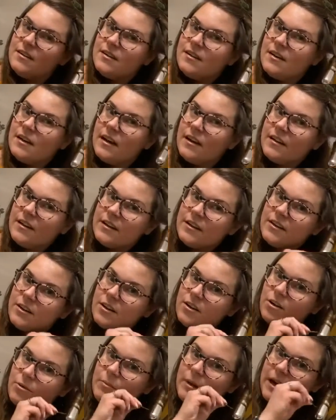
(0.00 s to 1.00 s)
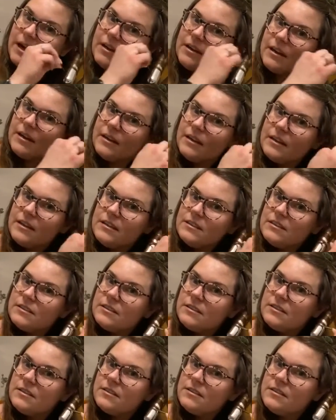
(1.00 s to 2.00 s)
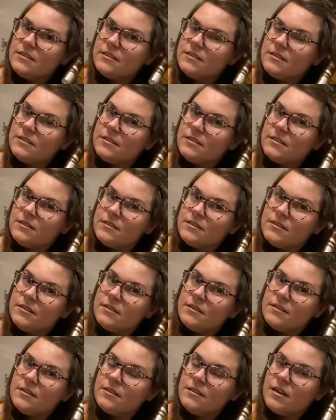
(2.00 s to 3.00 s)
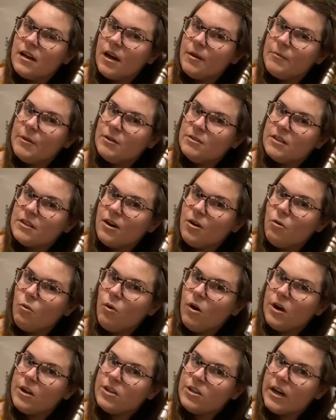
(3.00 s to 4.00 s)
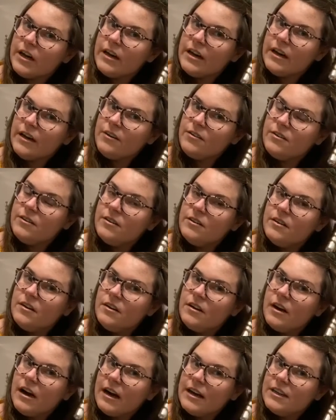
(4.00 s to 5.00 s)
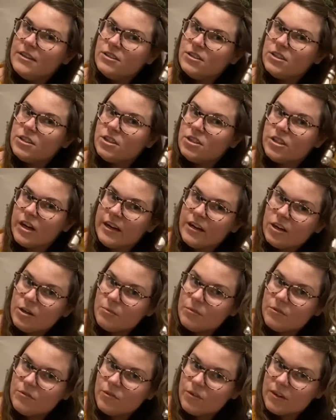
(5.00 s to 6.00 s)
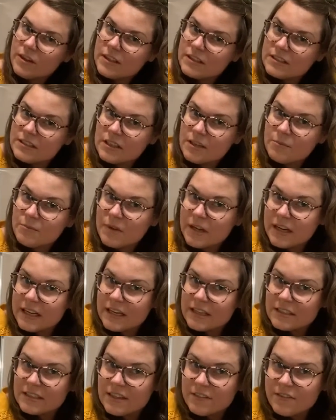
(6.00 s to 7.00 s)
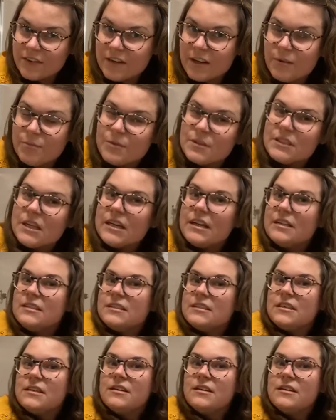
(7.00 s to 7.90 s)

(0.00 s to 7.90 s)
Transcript: And then curl back like this. I'm using a wand right now. I used a straightener before this and I'm letting it sit for a couple seconds.